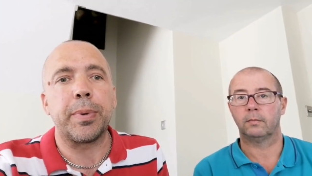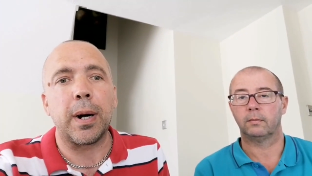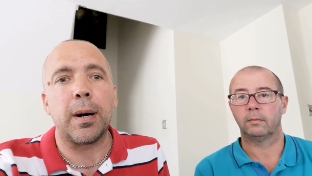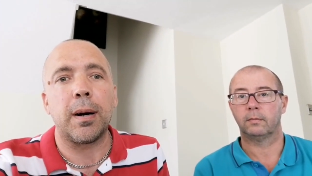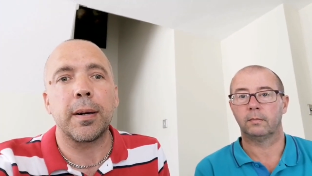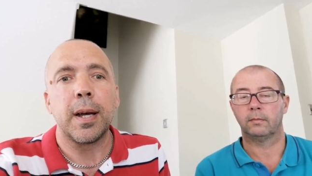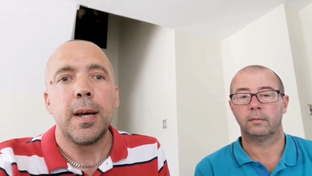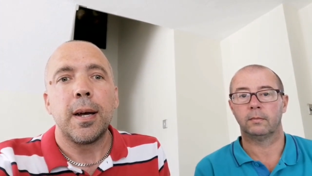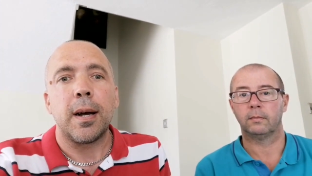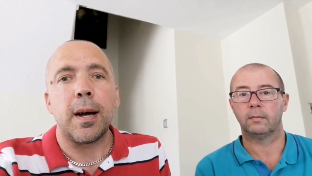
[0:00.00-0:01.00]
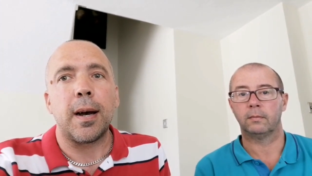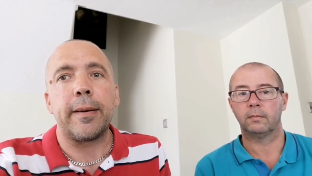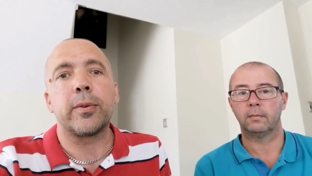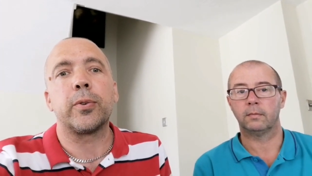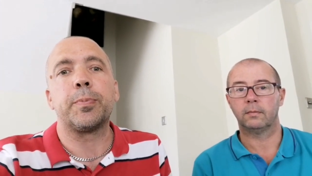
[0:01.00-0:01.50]
Speaker 1: park, uh,
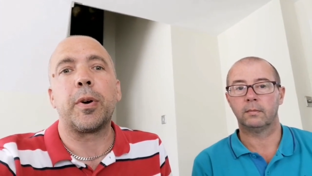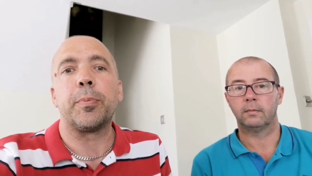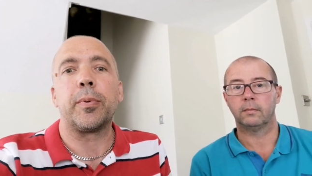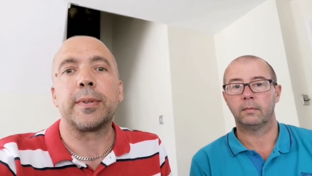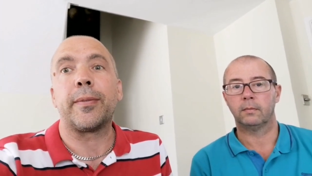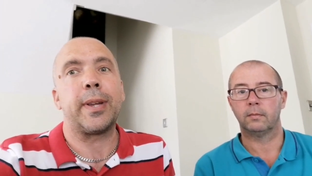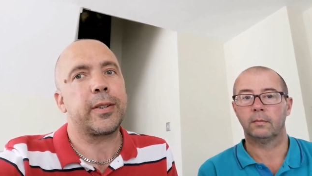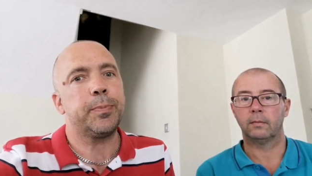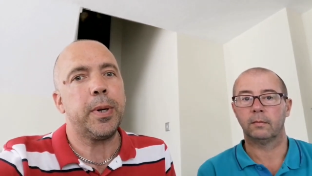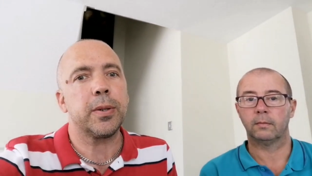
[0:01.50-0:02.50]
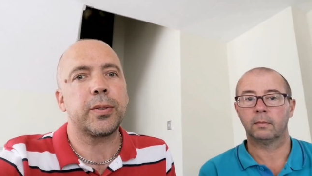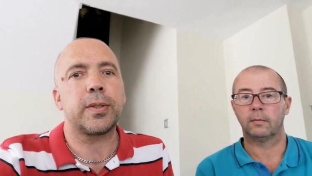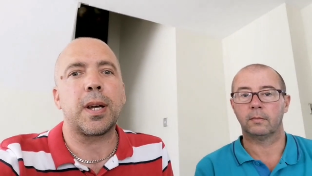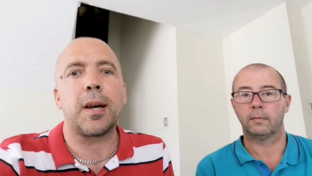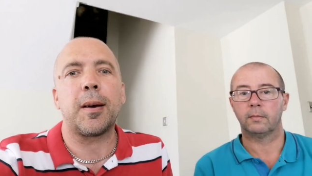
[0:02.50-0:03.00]
and of course, both boys love the
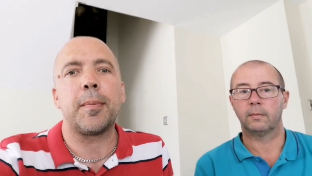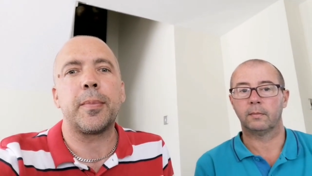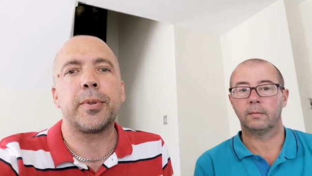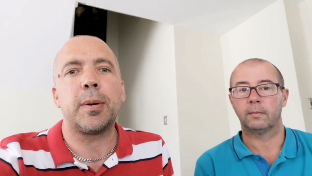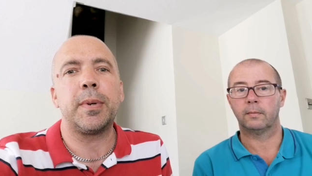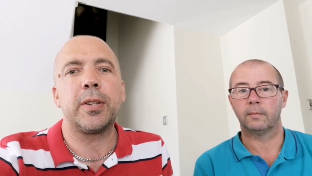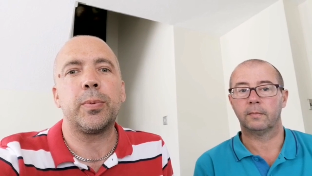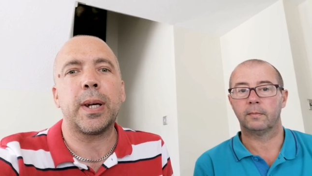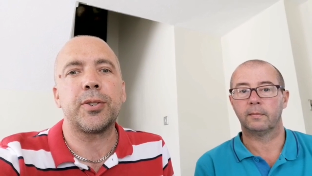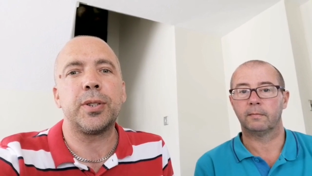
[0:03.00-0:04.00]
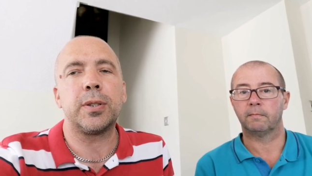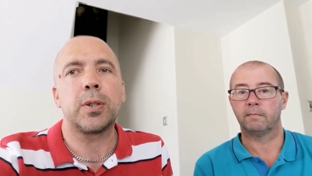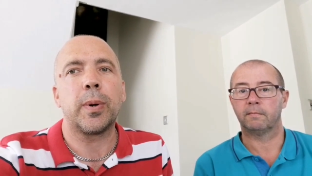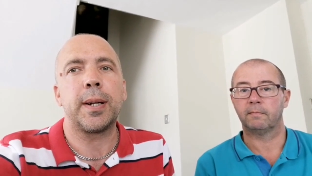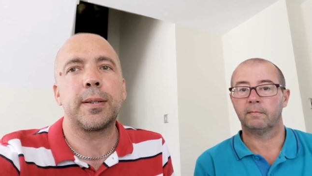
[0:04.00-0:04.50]
Xbox. Um, so it means we actually
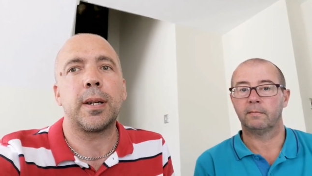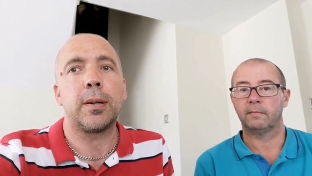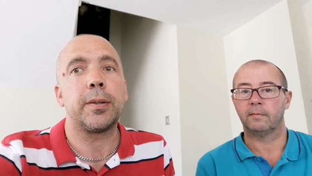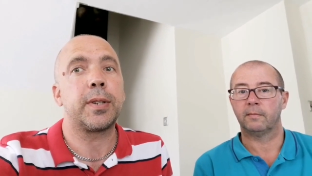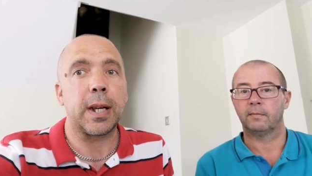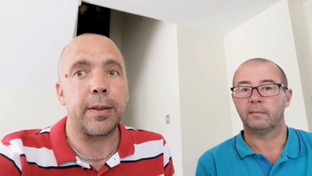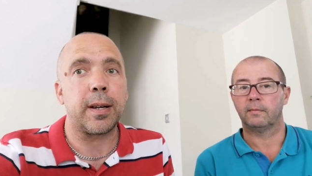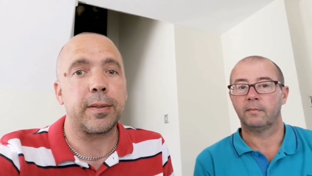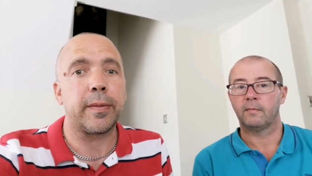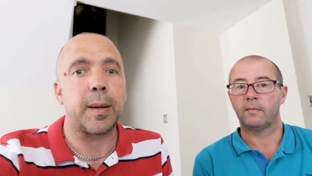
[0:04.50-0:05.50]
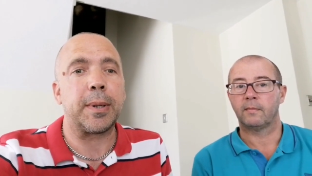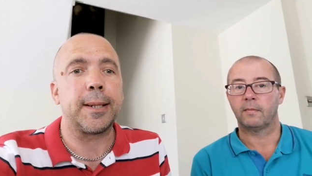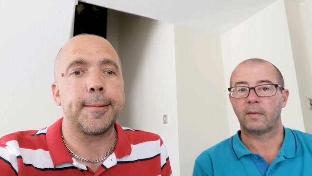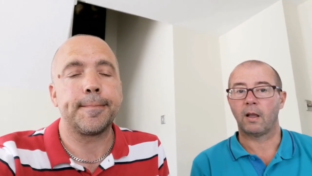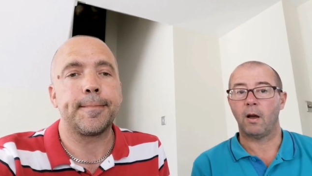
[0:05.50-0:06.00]
do quite a lot together as a
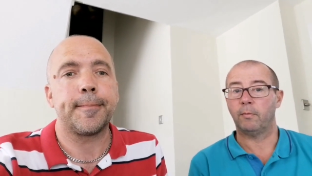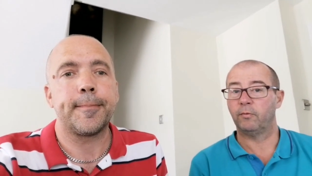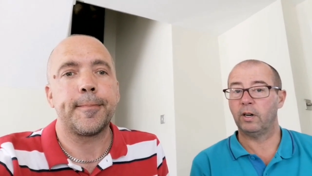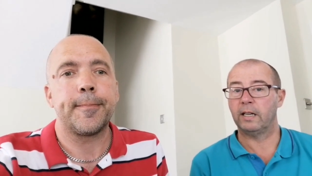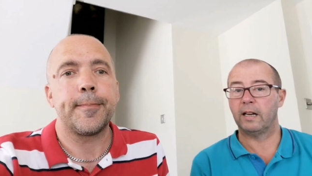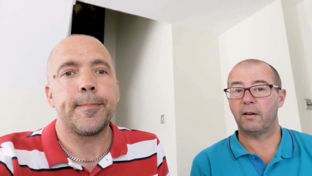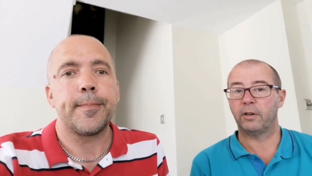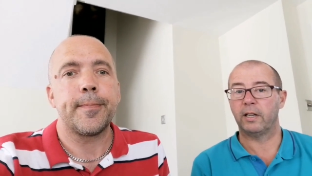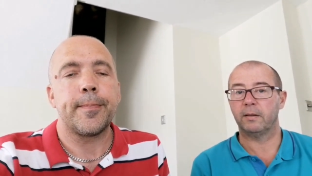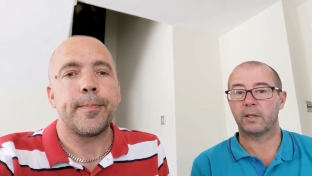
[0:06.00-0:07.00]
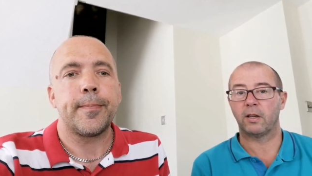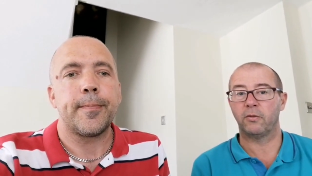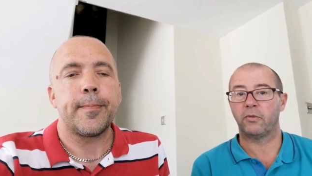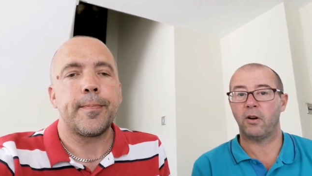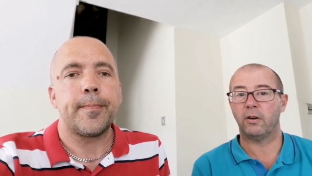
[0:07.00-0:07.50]
family.
Speaker 2: I'm really loving it
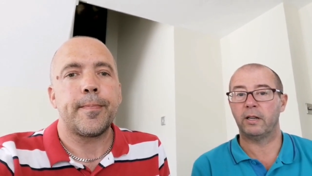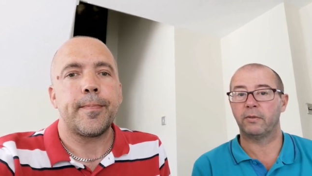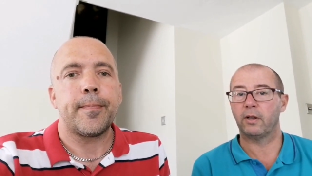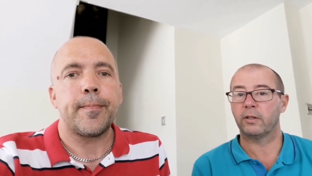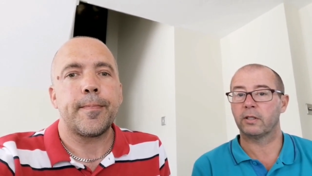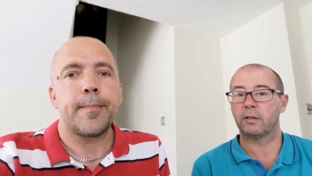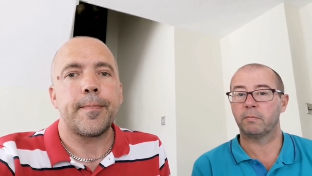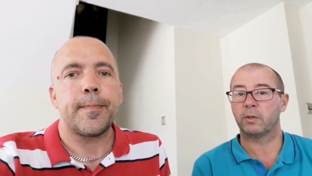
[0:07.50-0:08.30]
so far, and even though it's a